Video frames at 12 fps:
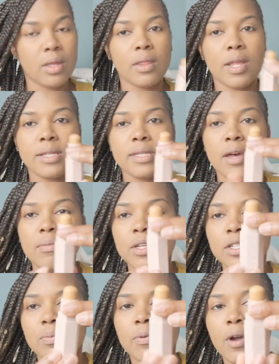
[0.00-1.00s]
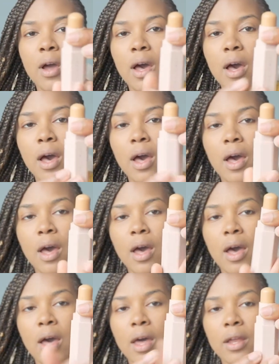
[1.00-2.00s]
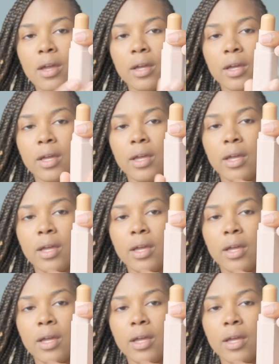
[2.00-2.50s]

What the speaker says: that's how much product,